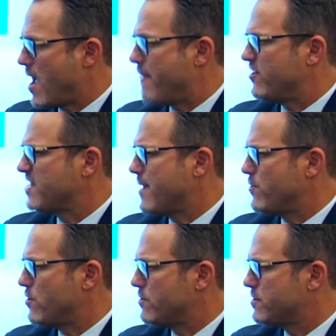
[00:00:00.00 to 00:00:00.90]
Every
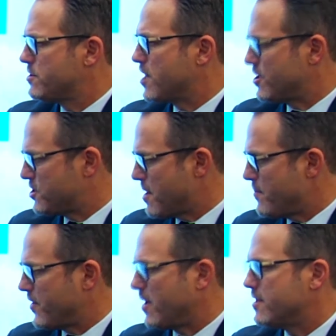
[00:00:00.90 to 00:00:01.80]
time you touch
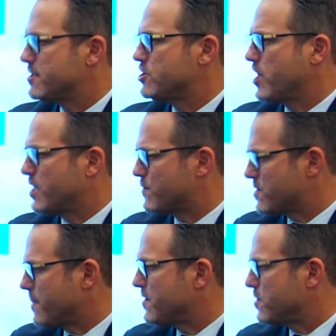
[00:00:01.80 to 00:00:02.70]
something is a chance for
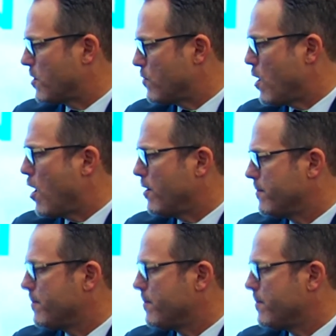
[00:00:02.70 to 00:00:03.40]
something to go wrong.